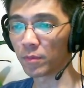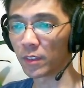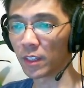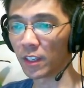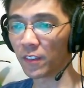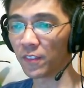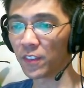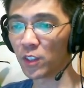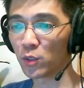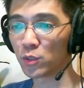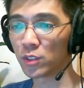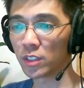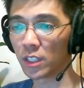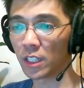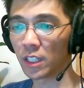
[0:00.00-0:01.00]
if you
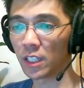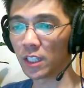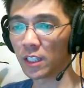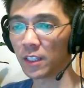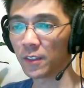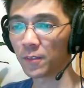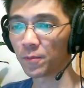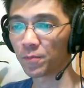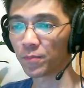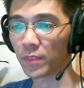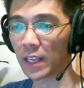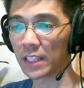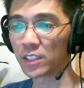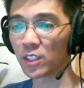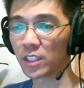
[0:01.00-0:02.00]
see,
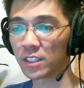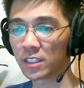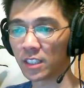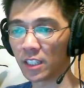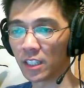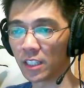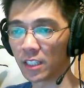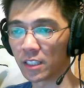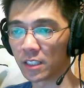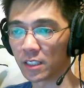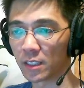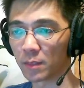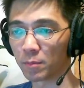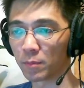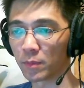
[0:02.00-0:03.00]
as you can see,
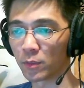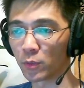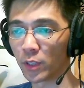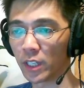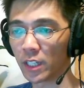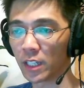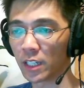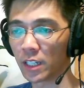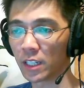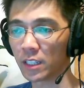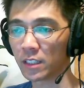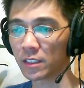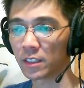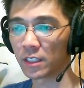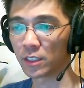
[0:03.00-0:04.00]
Riha
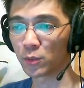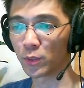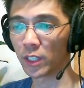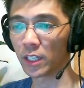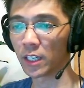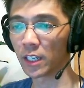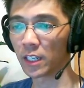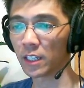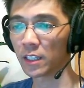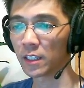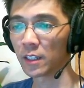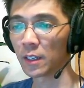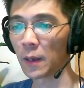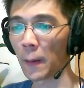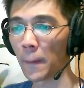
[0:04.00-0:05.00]
is Riha,
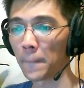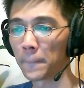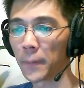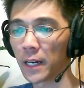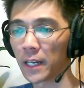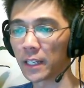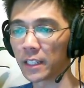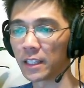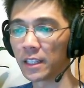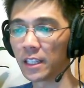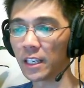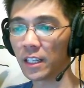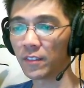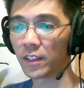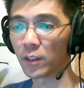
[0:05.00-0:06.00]
but
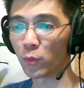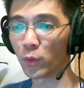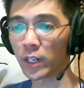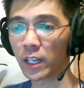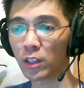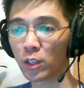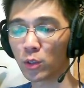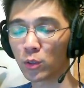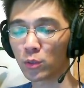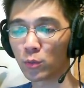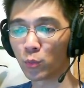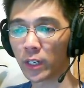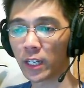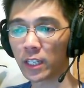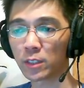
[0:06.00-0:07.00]
Diva, when
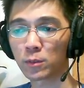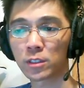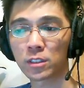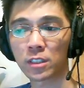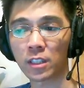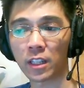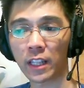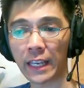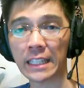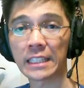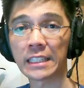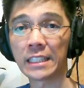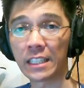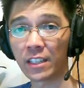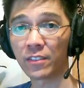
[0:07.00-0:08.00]
I
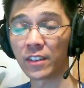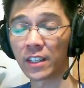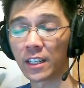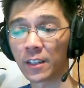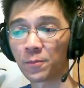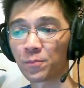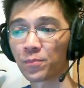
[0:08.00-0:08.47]
select Diva,